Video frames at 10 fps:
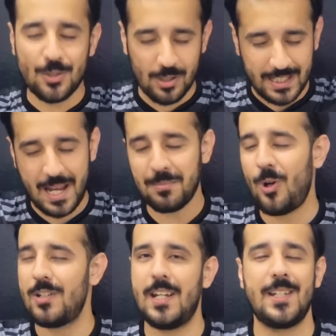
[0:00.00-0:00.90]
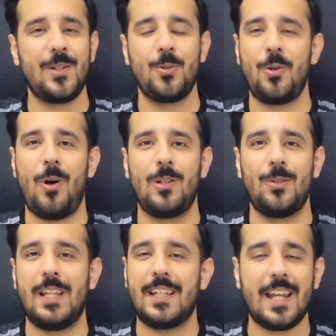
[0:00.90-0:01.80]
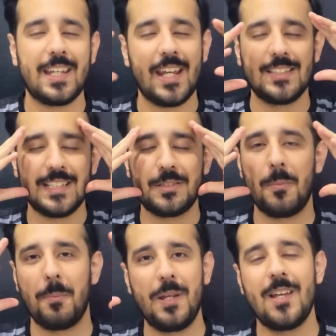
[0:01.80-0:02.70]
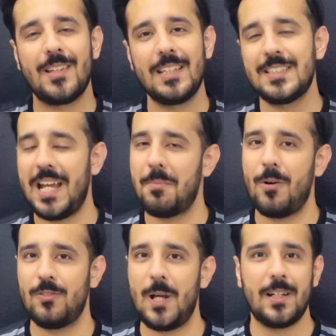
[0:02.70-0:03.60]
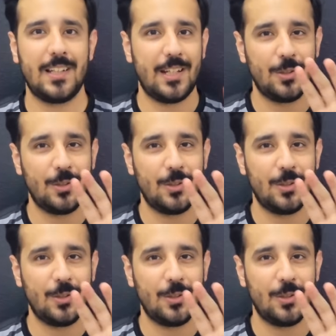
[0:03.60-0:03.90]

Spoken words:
it's okay, I'm not getting Ronaldo. Like, I can just bear this type of luck.